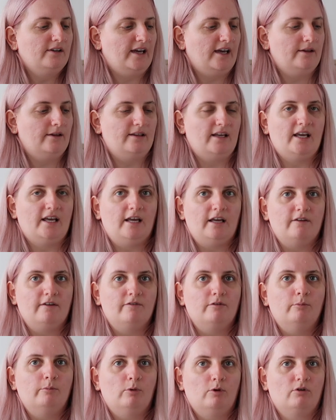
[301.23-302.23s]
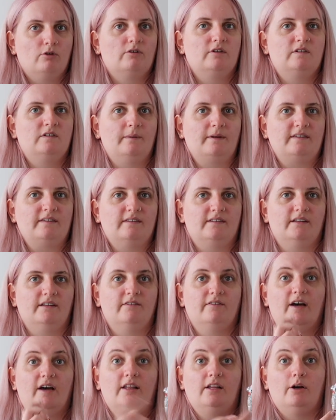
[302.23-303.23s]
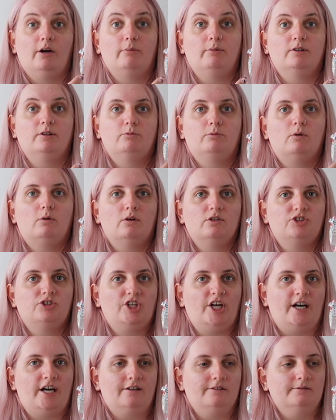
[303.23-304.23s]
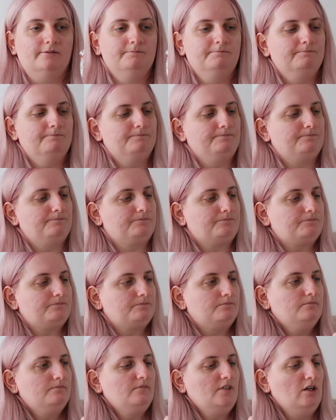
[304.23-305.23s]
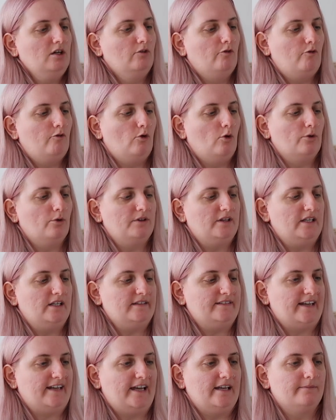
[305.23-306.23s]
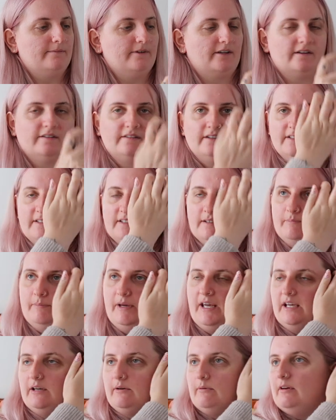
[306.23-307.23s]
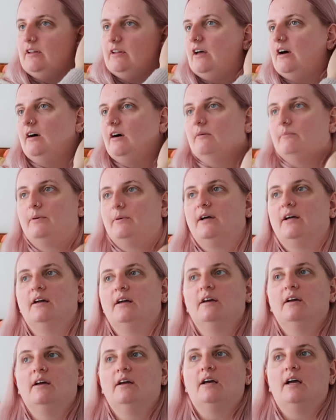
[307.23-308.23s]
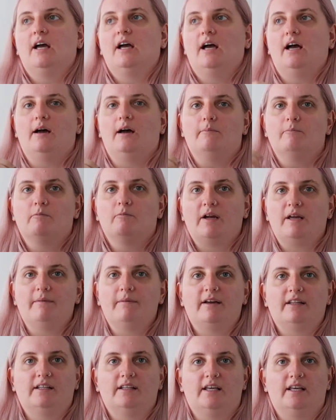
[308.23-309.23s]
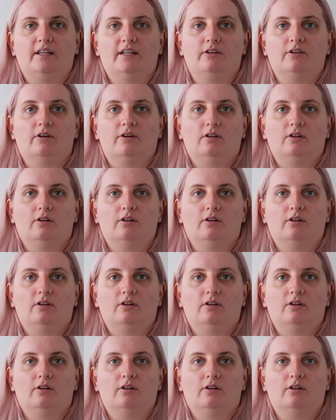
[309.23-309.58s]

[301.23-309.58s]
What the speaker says: getting even more expensive, and I would watch out for the date, because I did pick one up. We went in